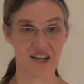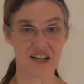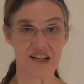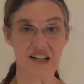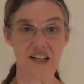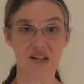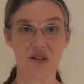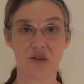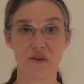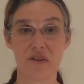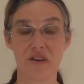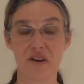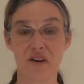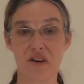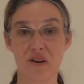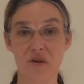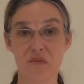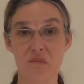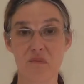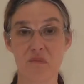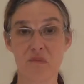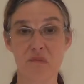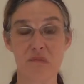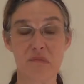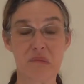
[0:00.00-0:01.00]
You know,
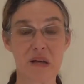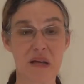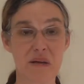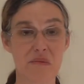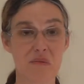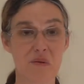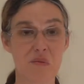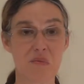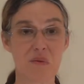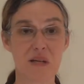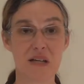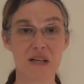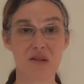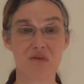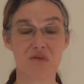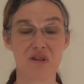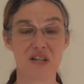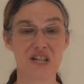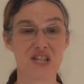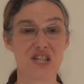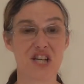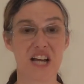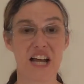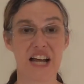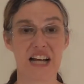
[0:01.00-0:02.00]
they're maybe being
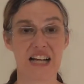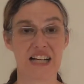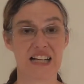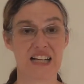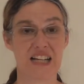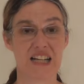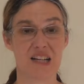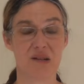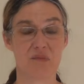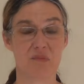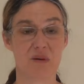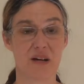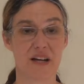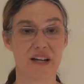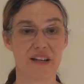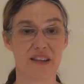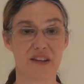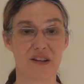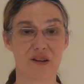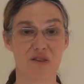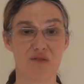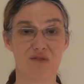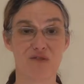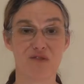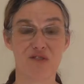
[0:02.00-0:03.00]
rejected by
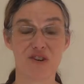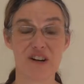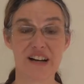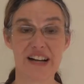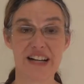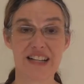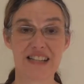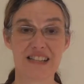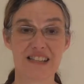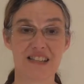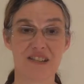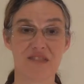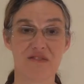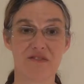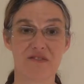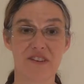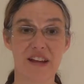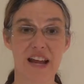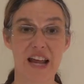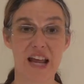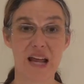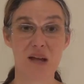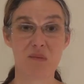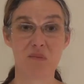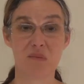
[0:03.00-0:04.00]
their friends and
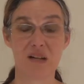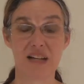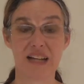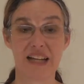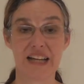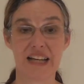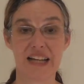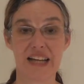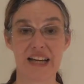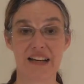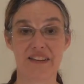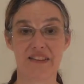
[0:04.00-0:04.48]
family,